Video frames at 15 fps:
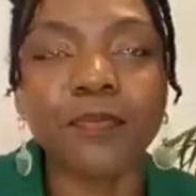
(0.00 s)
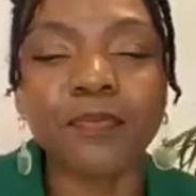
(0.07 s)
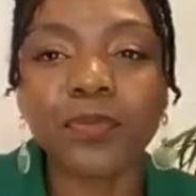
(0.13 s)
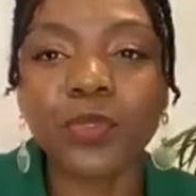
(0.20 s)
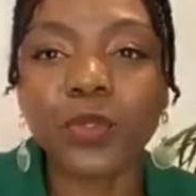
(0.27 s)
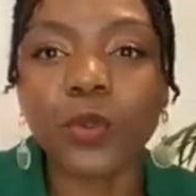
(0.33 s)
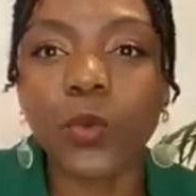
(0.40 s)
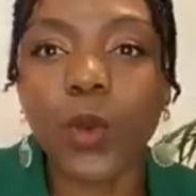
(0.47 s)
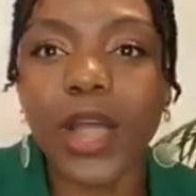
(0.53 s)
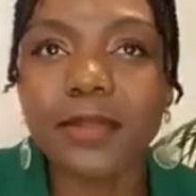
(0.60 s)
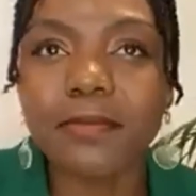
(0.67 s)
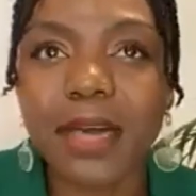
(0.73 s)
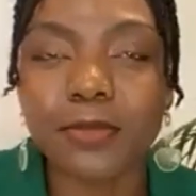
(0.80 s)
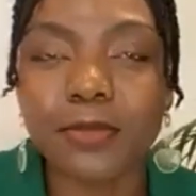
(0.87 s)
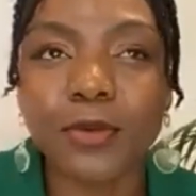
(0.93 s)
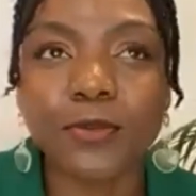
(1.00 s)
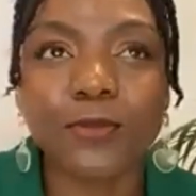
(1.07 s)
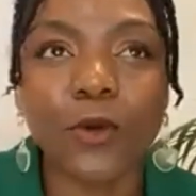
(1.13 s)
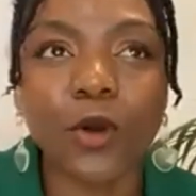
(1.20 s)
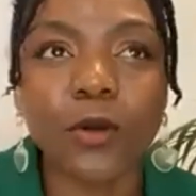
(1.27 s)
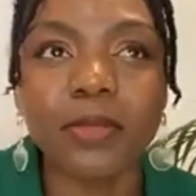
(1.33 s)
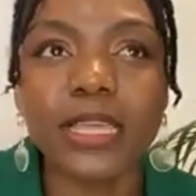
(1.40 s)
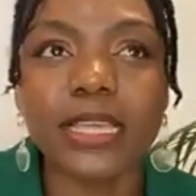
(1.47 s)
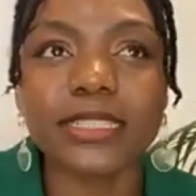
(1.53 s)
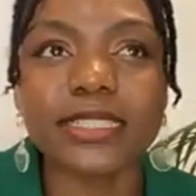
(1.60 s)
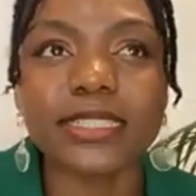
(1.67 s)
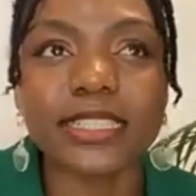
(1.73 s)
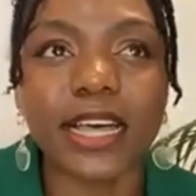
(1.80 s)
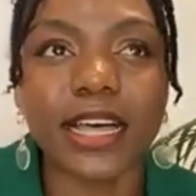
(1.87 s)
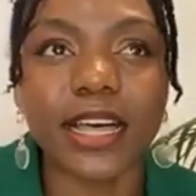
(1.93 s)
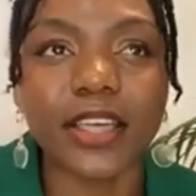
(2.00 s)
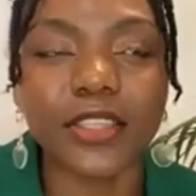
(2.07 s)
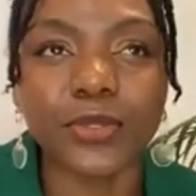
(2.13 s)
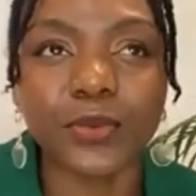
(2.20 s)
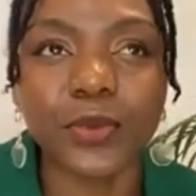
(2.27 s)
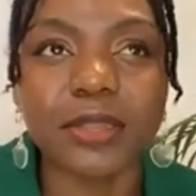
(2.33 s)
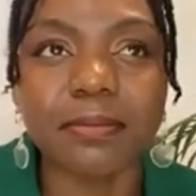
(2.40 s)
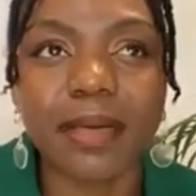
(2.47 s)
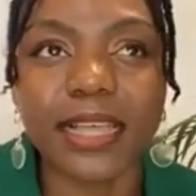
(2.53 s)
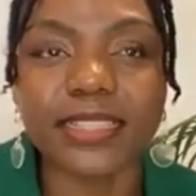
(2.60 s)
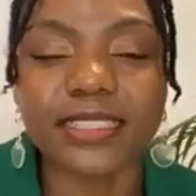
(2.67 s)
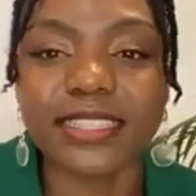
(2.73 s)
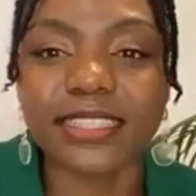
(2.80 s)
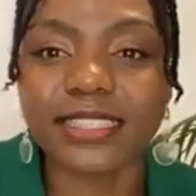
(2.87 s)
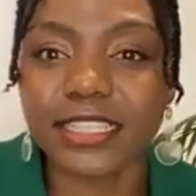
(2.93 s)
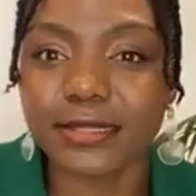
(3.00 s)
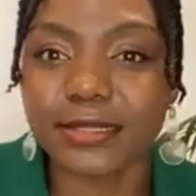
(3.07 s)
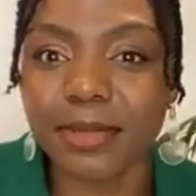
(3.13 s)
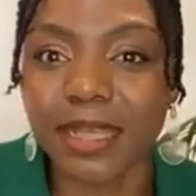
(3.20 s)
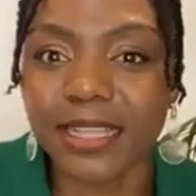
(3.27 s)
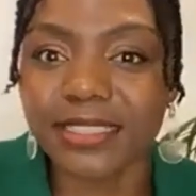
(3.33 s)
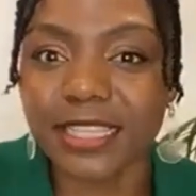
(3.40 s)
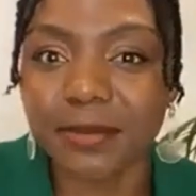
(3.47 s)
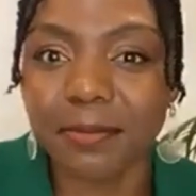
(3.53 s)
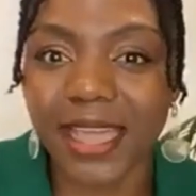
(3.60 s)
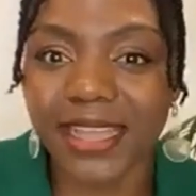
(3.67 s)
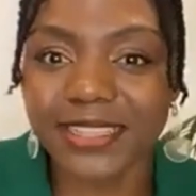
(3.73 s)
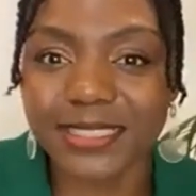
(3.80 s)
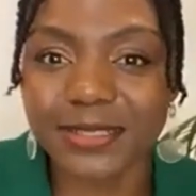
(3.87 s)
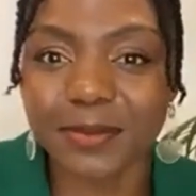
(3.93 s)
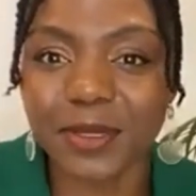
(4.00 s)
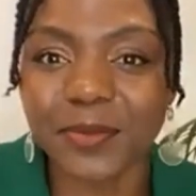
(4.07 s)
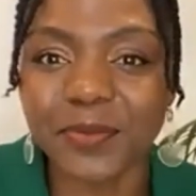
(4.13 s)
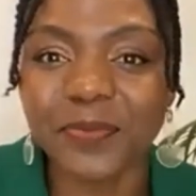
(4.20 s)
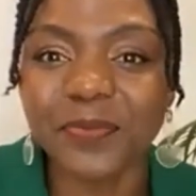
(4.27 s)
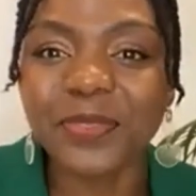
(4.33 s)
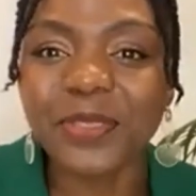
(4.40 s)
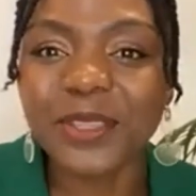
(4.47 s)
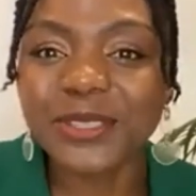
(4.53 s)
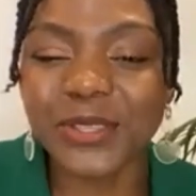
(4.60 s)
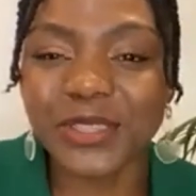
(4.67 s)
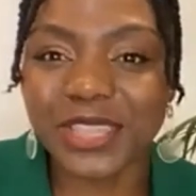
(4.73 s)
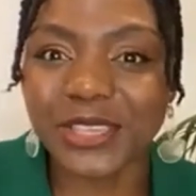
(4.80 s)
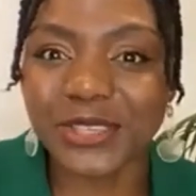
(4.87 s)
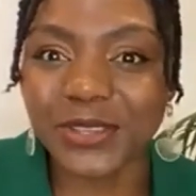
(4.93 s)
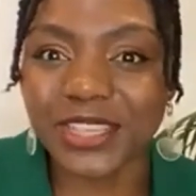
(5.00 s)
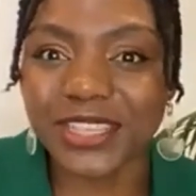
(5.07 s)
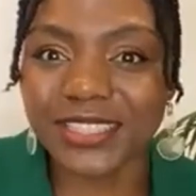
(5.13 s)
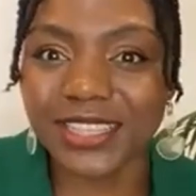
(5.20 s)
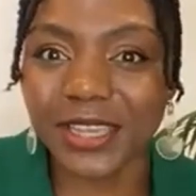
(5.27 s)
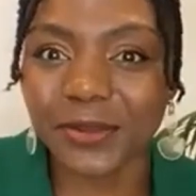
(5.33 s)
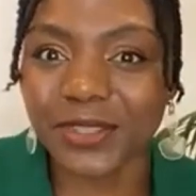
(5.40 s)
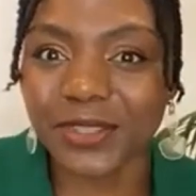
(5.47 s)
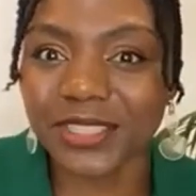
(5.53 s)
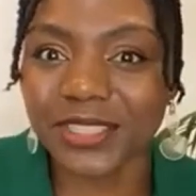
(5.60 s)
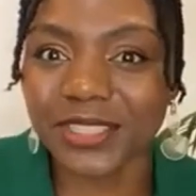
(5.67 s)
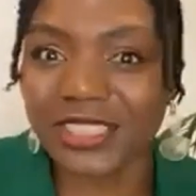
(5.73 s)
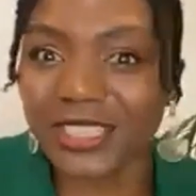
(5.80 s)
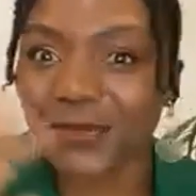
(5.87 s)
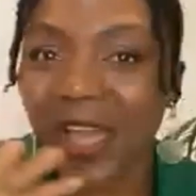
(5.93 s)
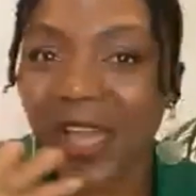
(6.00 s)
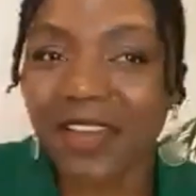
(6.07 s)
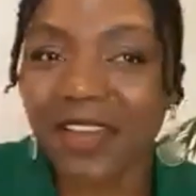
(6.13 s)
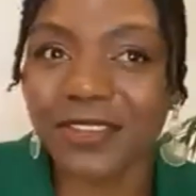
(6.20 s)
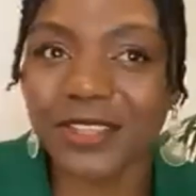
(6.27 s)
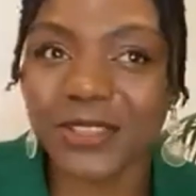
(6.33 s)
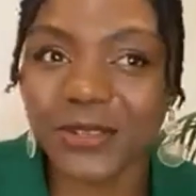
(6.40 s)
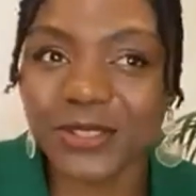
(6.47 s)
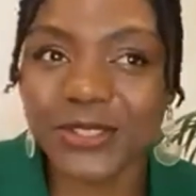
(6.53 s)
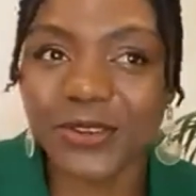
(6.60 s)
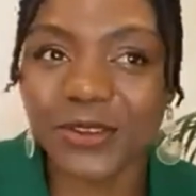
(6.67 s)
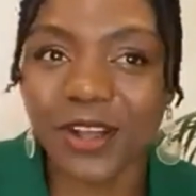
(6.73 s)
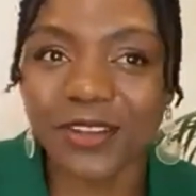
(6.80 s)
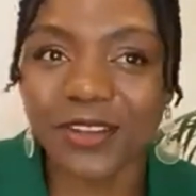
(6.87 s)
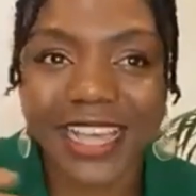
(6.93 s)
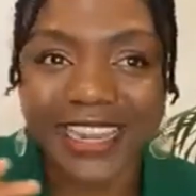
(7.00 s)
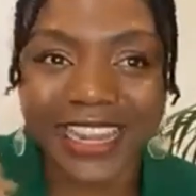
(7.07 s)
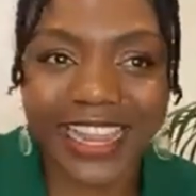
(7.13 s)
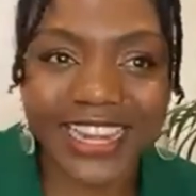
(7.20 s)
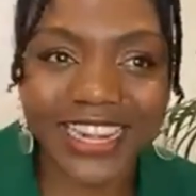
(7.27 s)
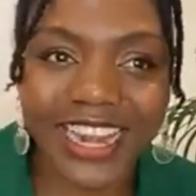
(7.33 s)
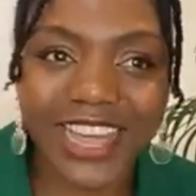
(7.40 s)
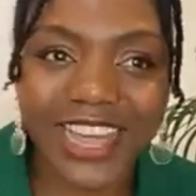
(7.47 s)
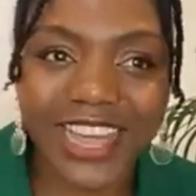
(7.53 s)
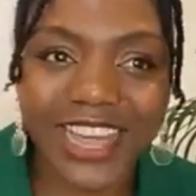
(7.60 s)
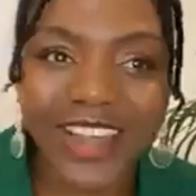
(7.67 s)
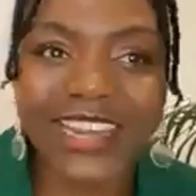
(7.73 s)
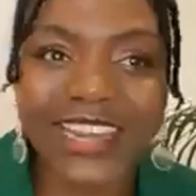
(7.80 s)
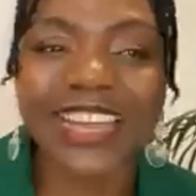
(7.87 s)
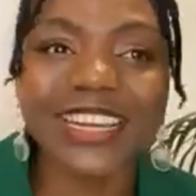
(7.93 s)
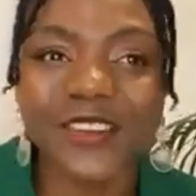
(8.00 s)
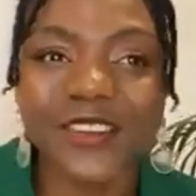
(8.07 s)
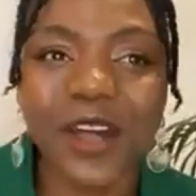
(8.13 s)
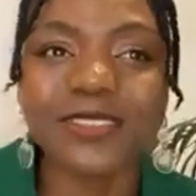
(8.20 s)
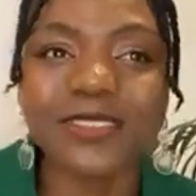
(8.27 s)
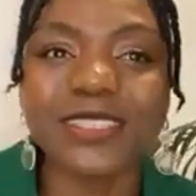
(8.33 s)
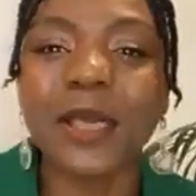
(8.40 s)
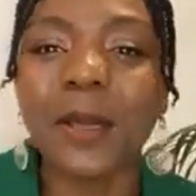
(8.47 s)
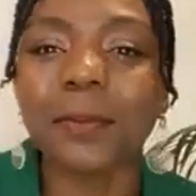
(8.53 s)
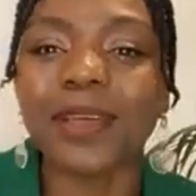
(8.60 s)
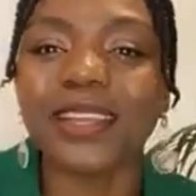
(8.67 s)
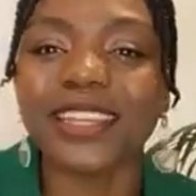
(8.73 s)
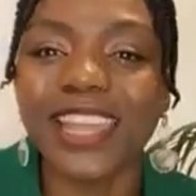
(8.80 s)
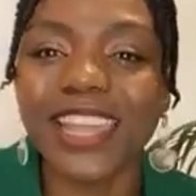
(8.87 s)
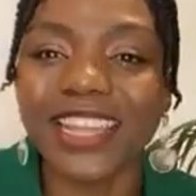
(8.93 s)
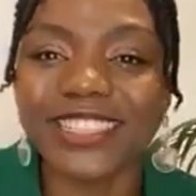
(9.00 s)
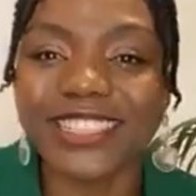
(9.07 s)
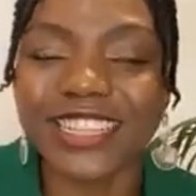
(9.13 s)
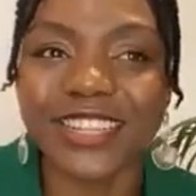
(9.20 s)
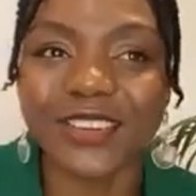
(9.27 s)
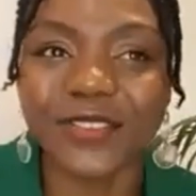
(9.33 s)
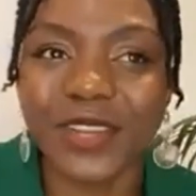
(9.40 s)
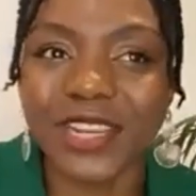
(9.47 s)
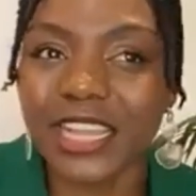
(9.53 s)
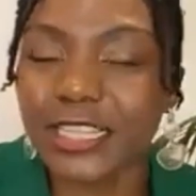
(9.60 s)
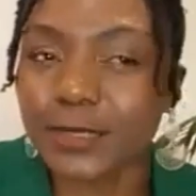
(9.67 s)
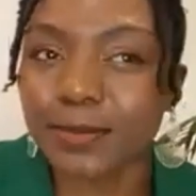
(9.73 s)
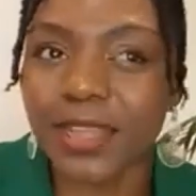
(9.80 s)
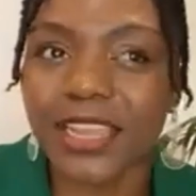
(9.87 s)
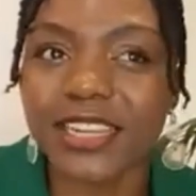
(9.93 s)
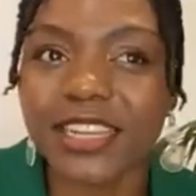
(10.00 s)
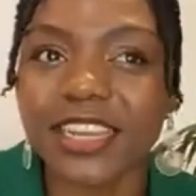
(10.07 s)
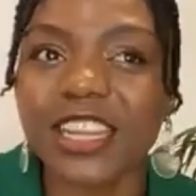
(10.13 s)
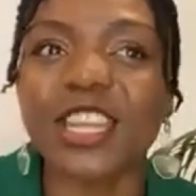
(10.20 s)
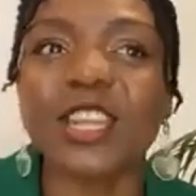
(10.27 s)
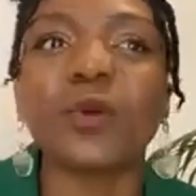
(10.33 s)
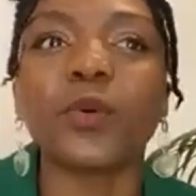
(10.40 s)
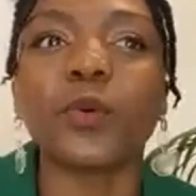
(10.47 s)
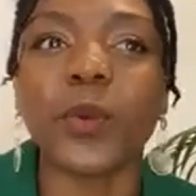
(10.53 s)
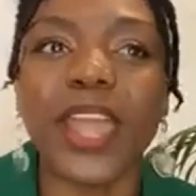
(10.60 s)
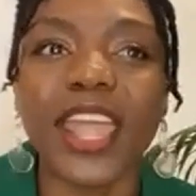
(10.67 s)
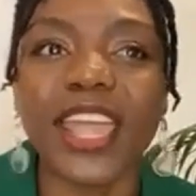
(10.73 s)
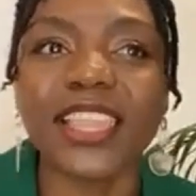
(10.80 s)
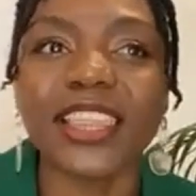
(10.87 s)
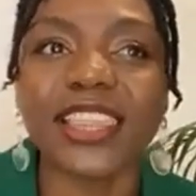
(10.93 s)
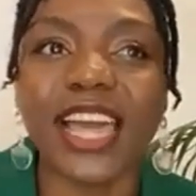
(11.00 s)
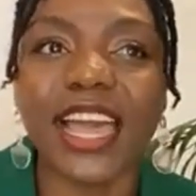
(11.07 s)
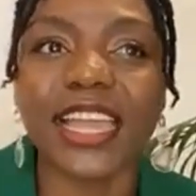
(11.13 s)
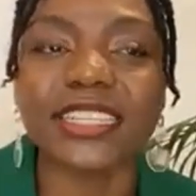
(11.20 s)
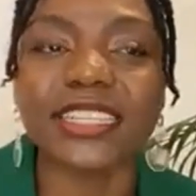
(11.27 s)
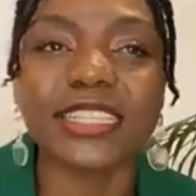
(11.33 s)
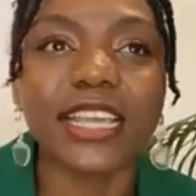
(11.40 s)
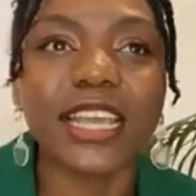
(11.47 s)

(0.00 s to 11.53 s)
1 month performance, 3 months, 6 months, and maximum. So thank you, EasyEquities, for having those graphs. I like line graphs, but Kingsley really explained it in a way that